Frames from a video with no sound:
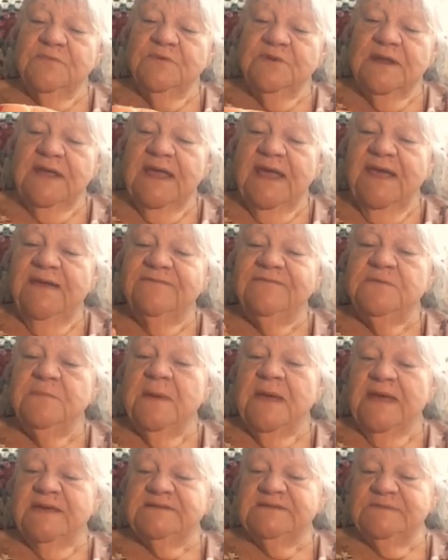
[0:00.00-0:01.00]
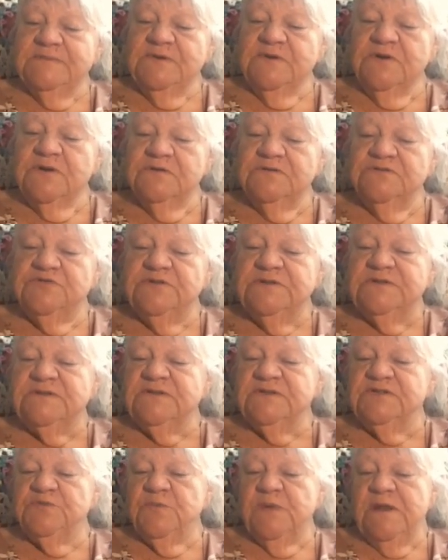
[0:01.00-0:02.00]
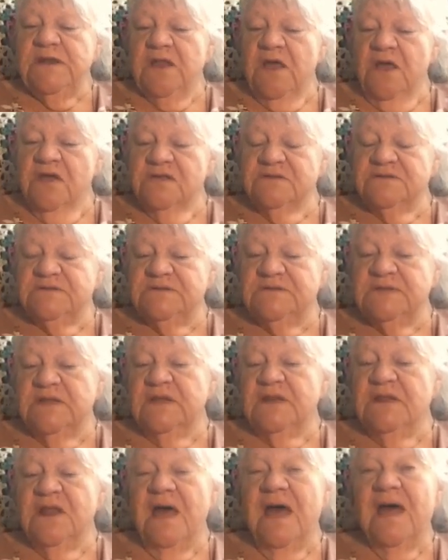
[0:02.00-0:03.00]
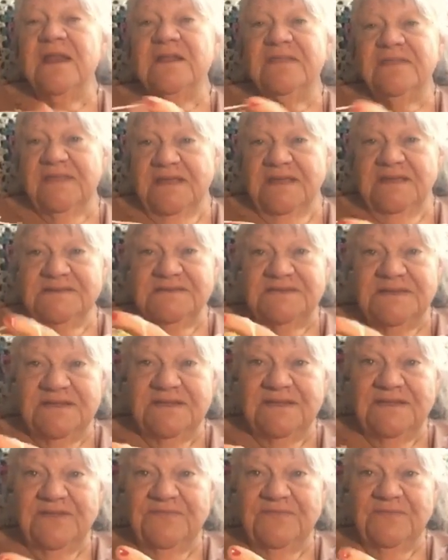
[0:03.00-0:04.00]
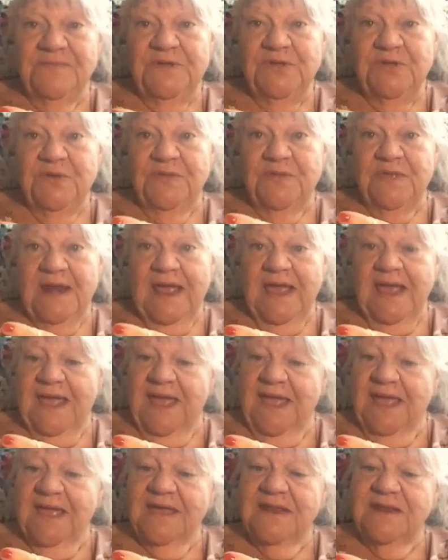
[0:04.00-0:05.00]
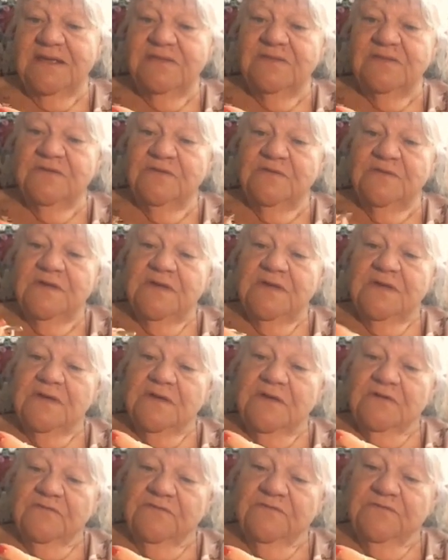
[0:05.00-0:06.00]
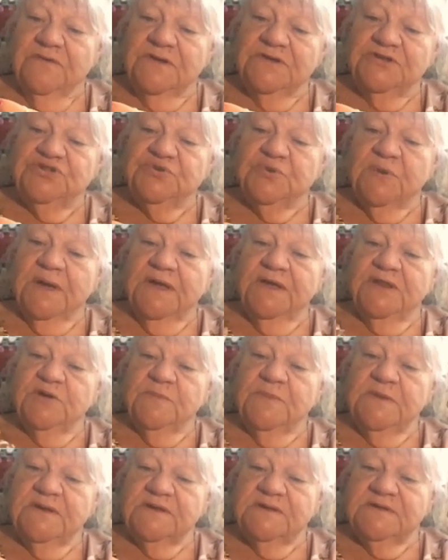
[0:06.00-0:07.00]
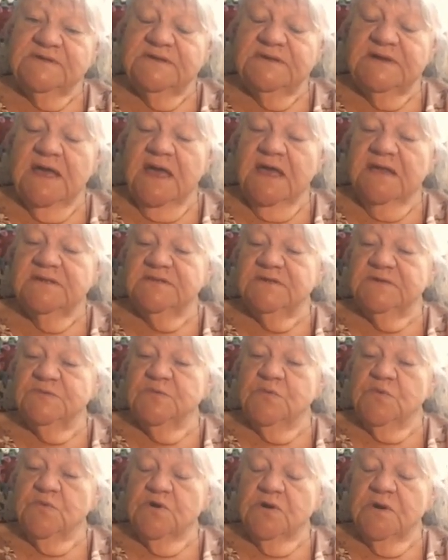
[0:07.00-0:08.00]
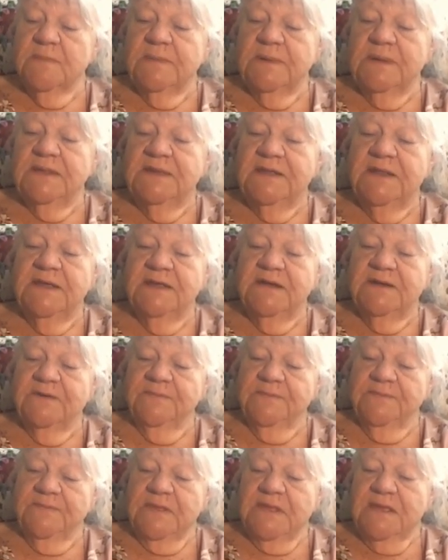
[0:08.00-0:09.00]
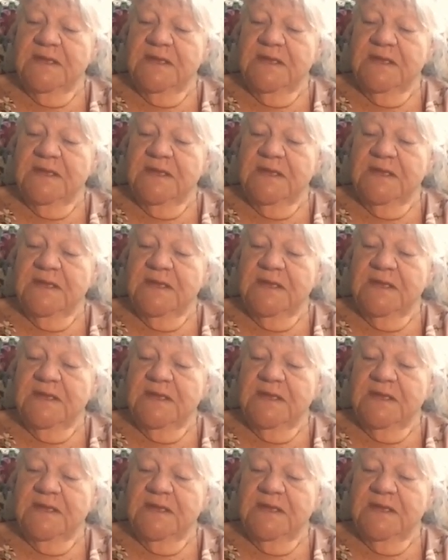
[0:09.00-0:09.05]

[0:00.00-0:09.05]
I'm gonna have to buy some groceries because we lost a lot of things, and you know that I had in the refrigerator because it got so warm in there.